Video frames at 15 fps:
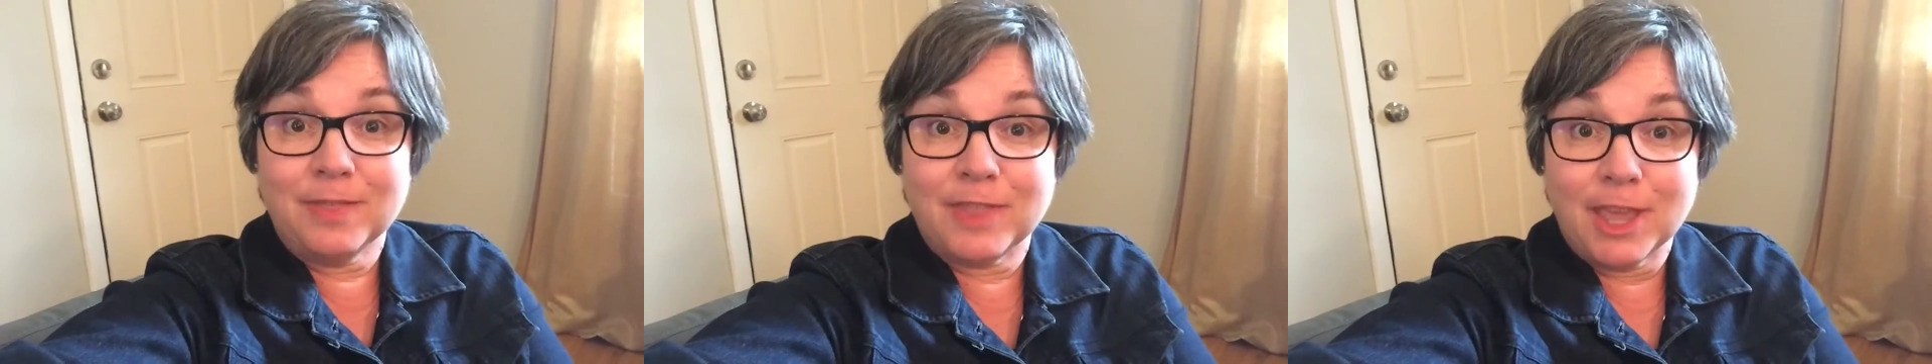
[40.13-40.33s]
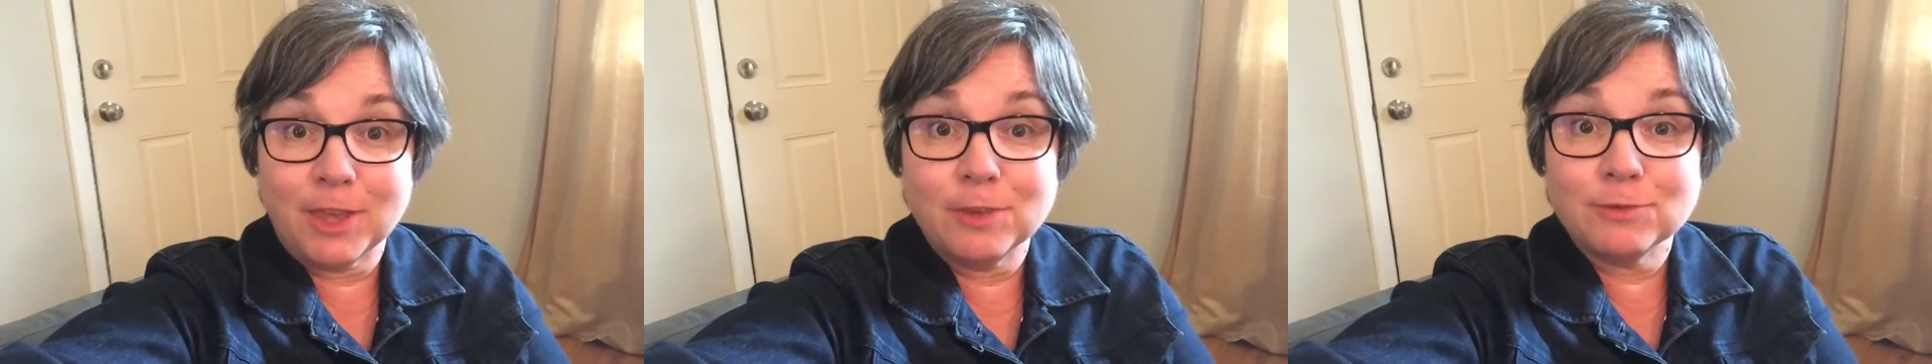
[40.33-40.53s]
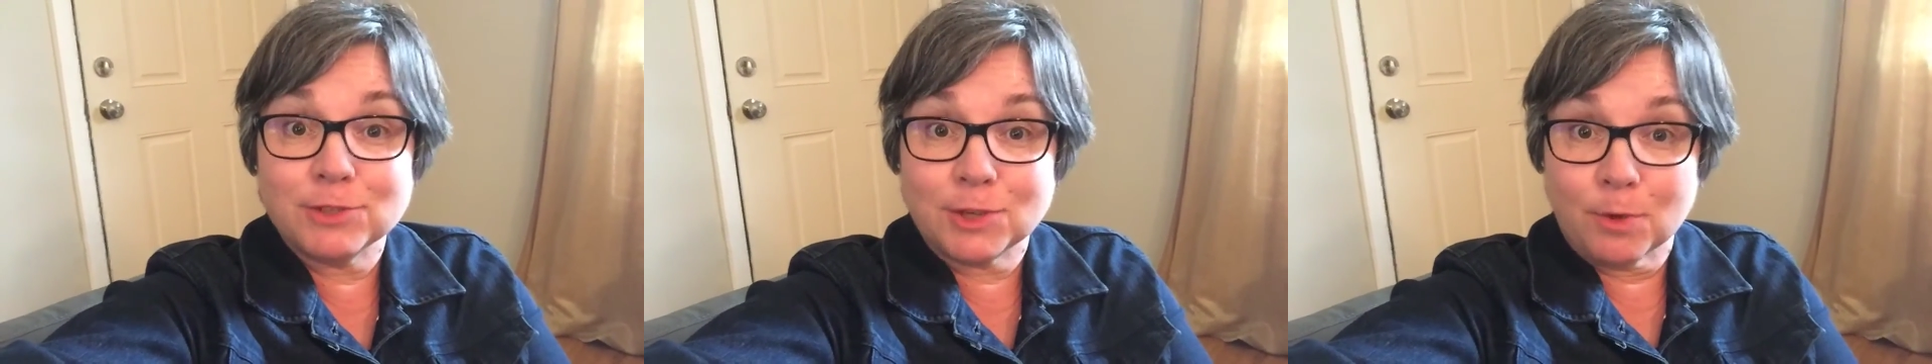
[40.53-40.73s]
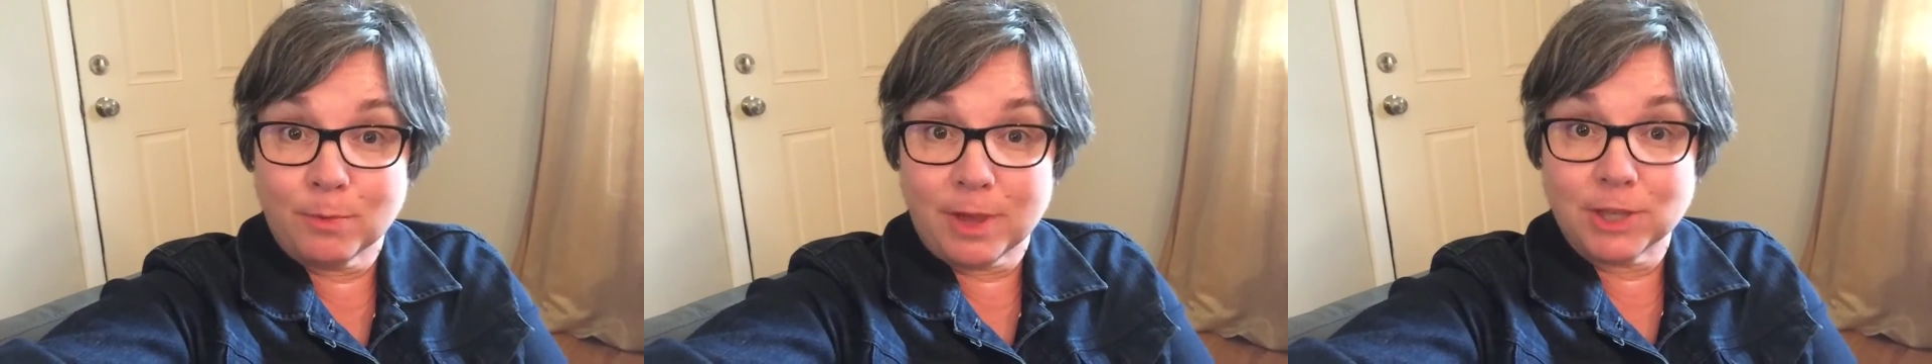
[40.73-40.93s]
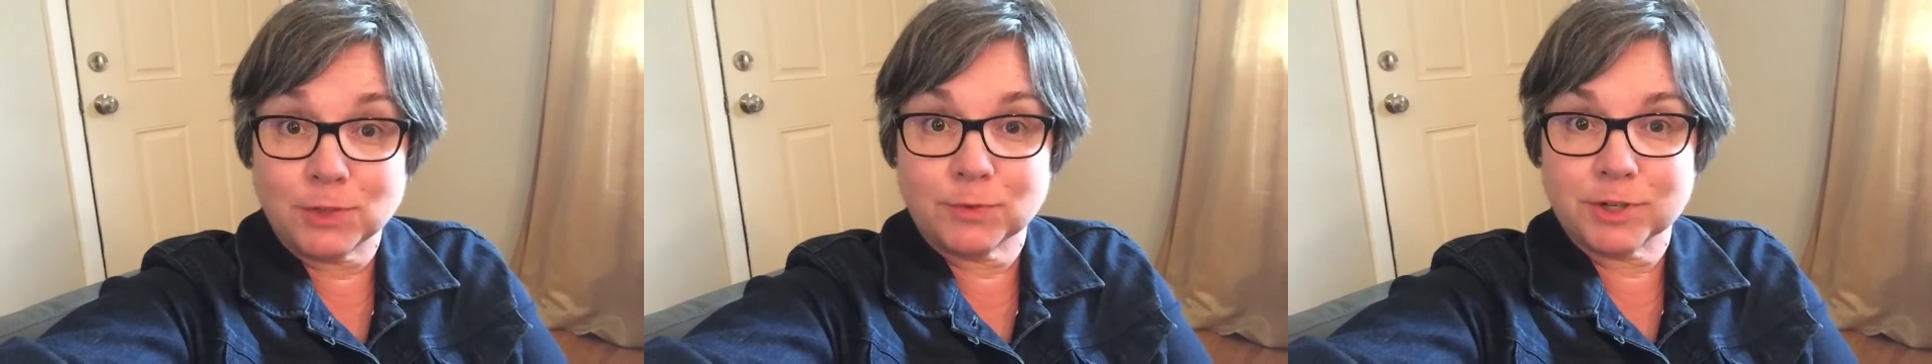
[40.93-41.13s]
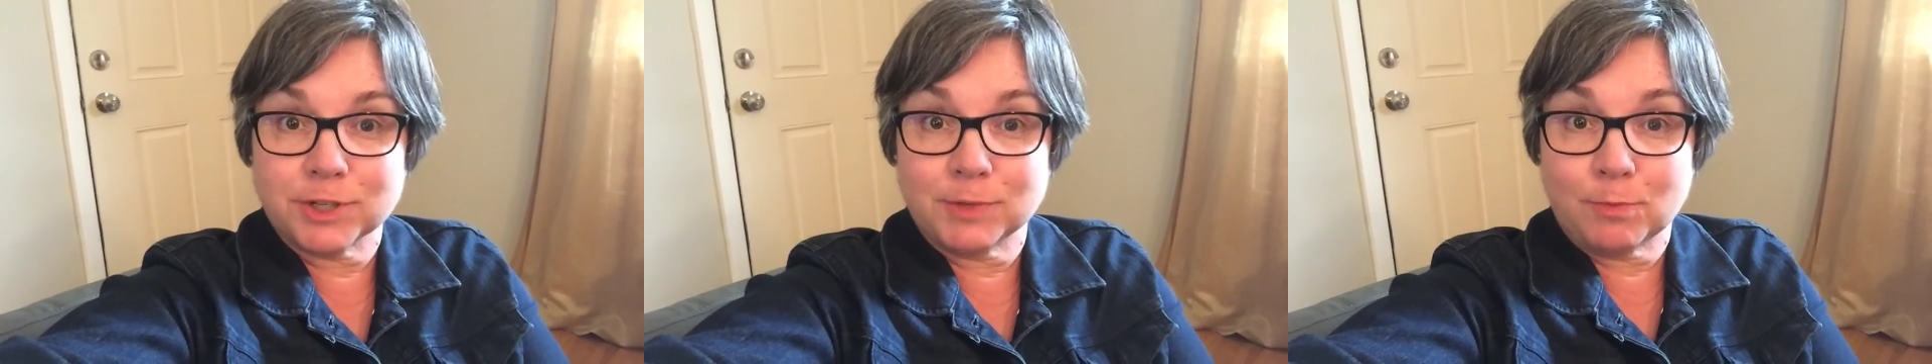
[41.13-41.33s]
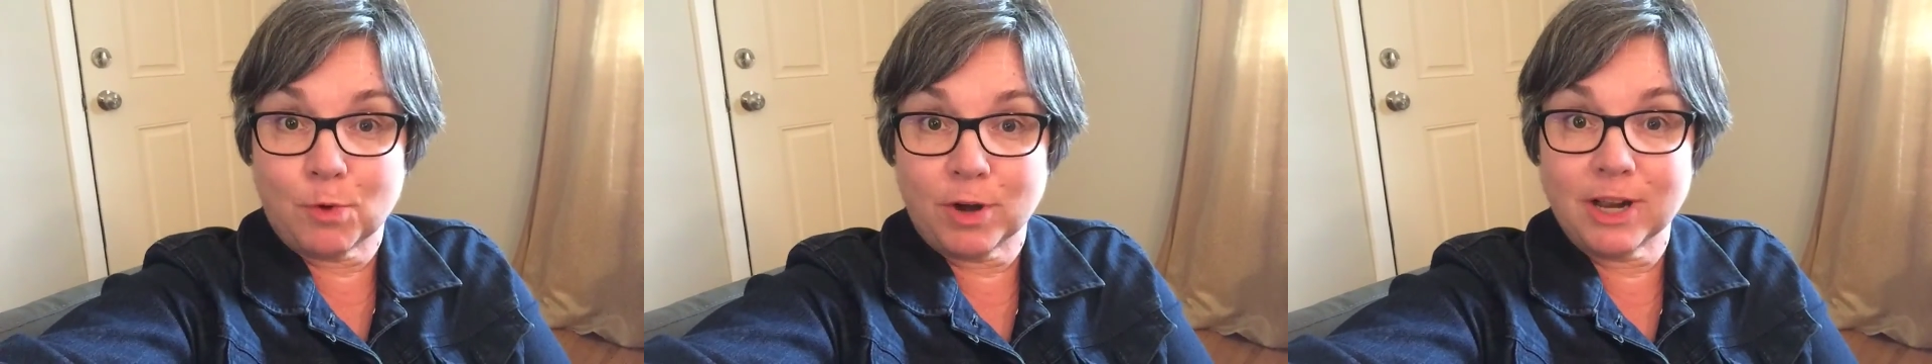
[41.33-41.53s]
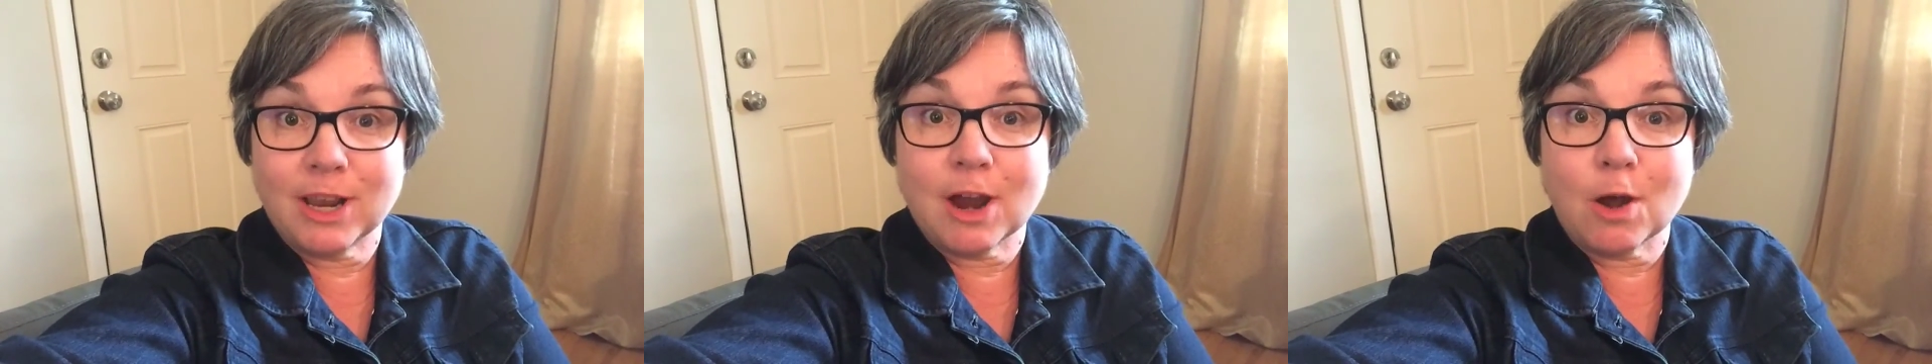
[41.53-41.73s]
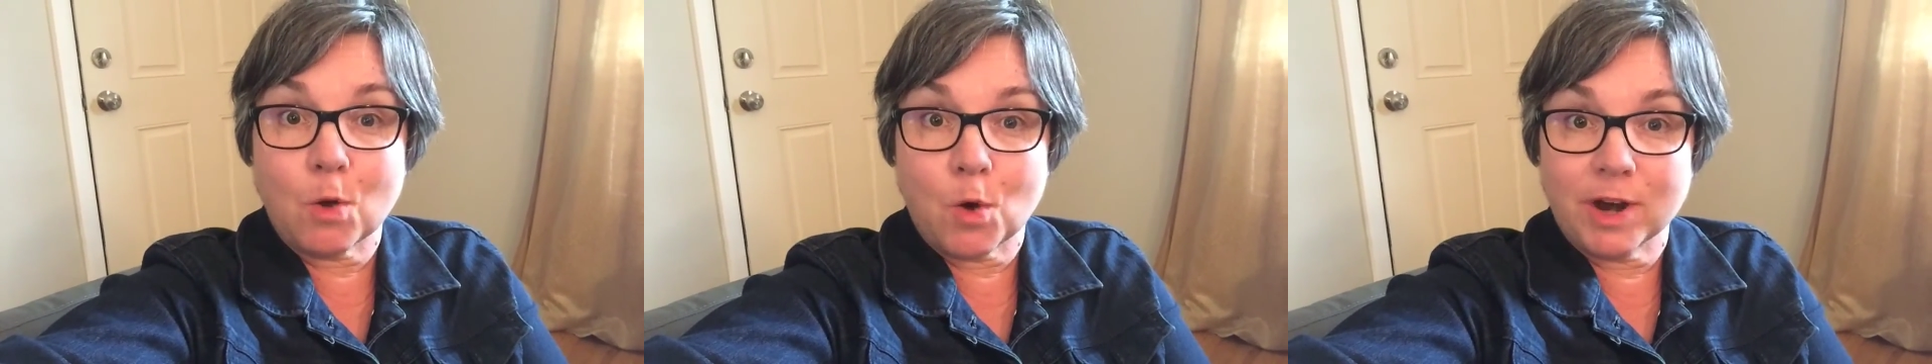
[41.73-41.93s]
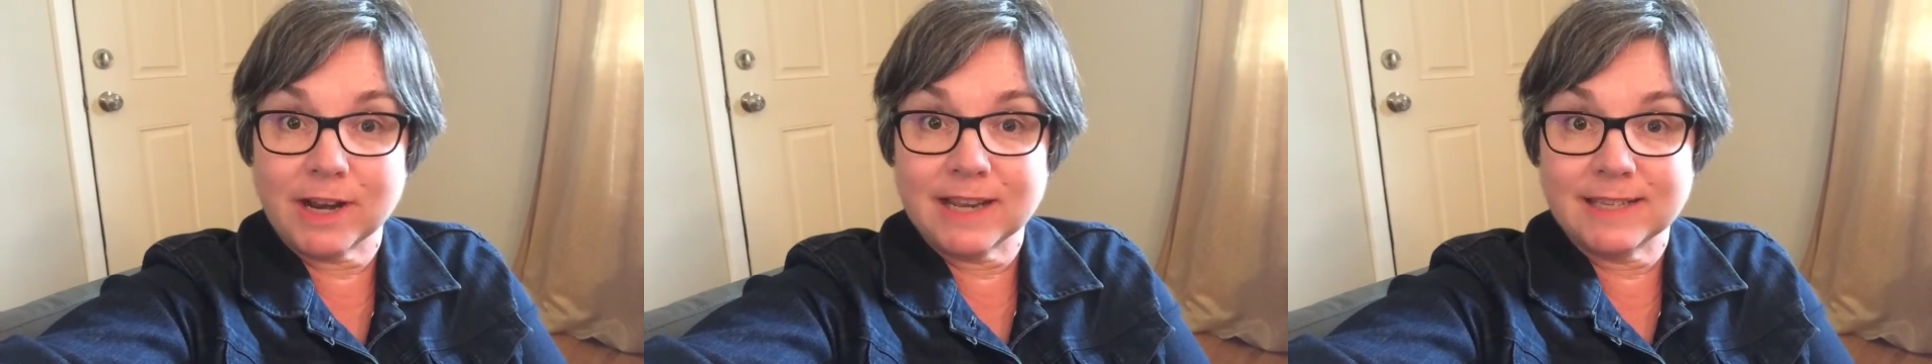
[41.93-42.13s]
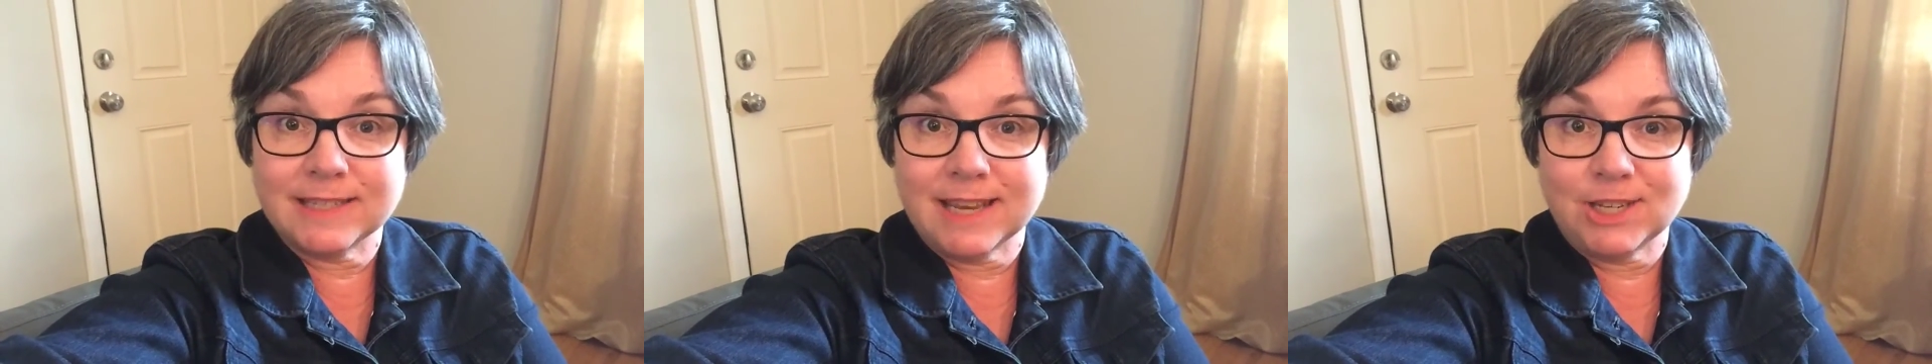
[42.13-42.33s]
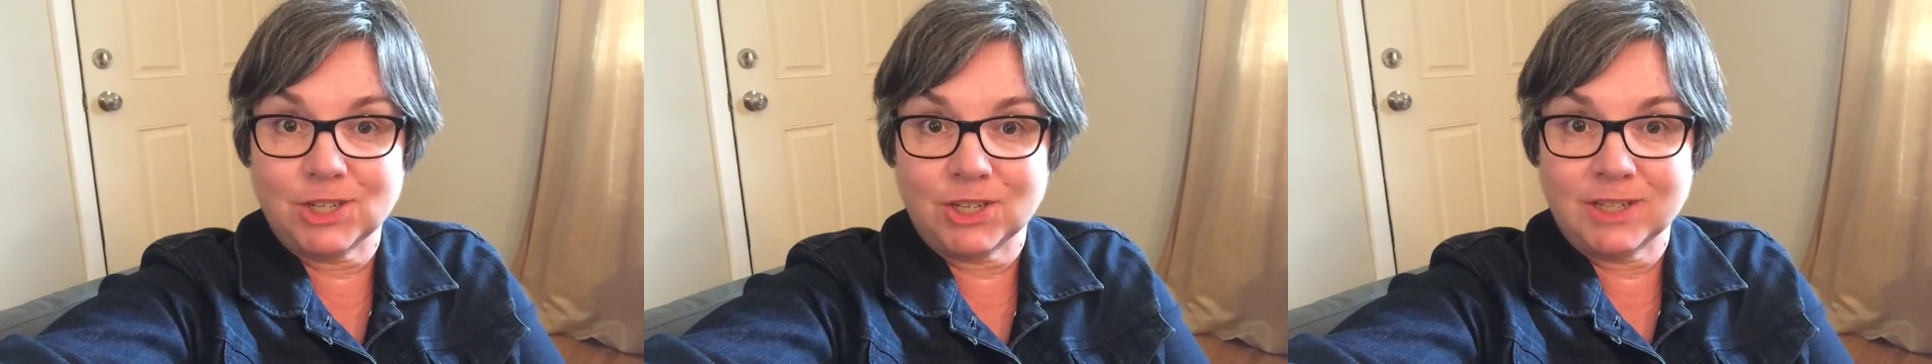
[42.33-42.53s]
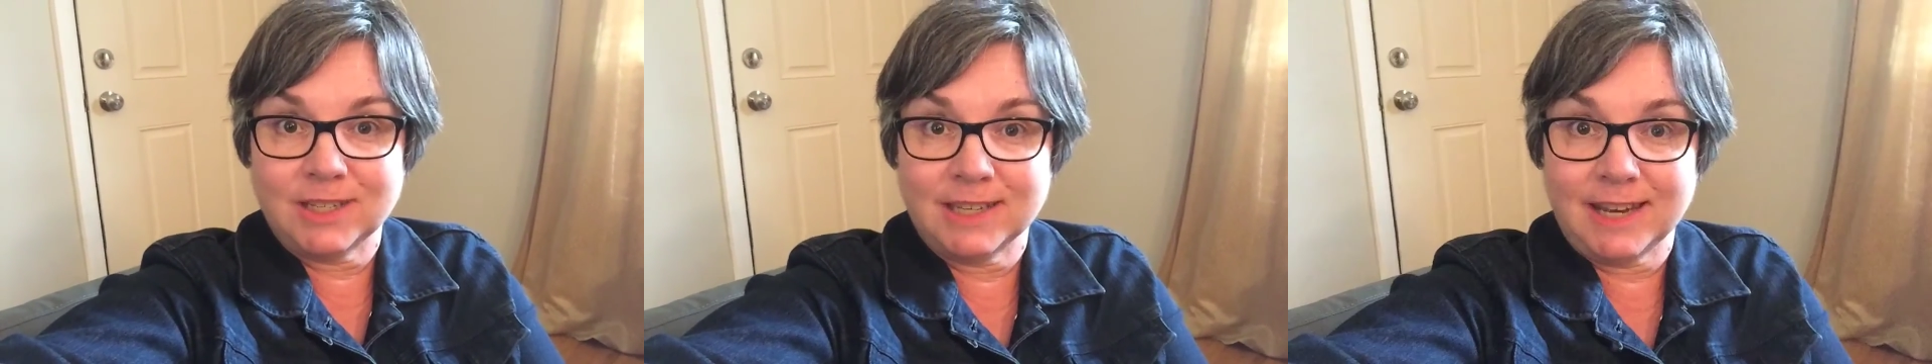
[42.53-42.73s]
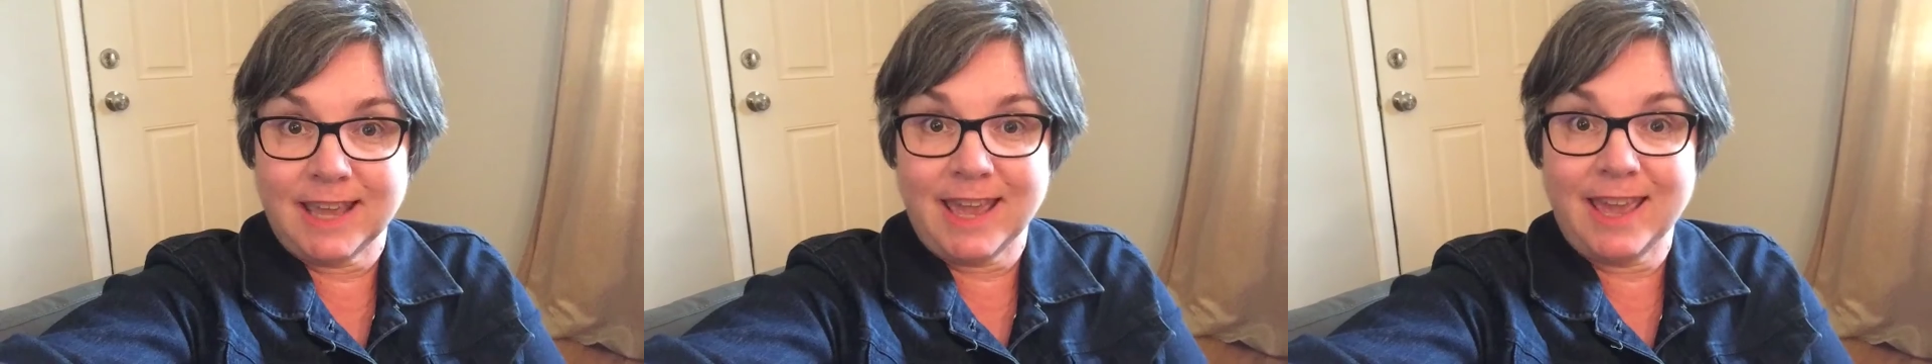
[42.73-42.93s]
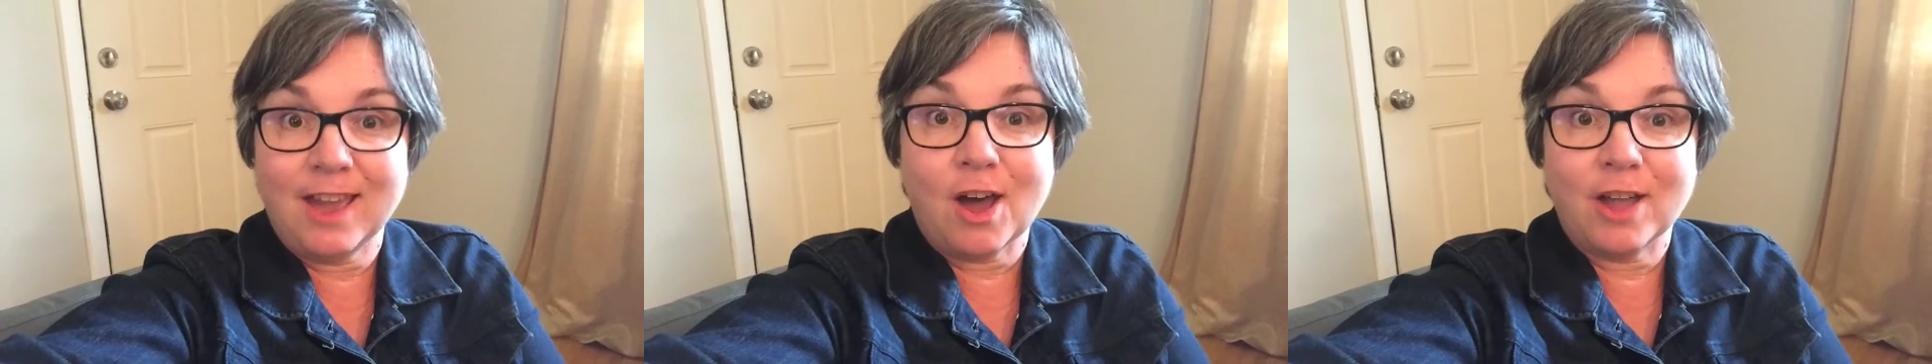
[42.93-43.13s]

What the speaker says: Thank you so much for supporting our organization today